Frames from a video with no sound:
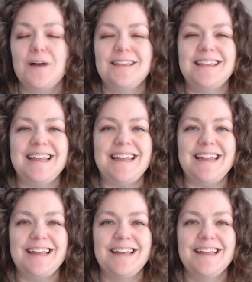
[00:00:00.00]

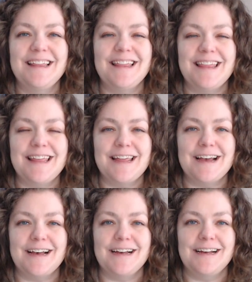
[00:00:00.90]
the
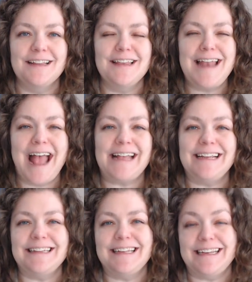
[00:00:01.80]
nagging
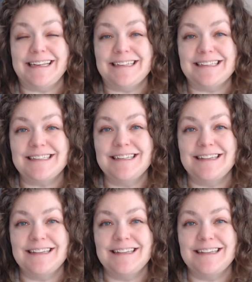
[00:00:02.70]
thing is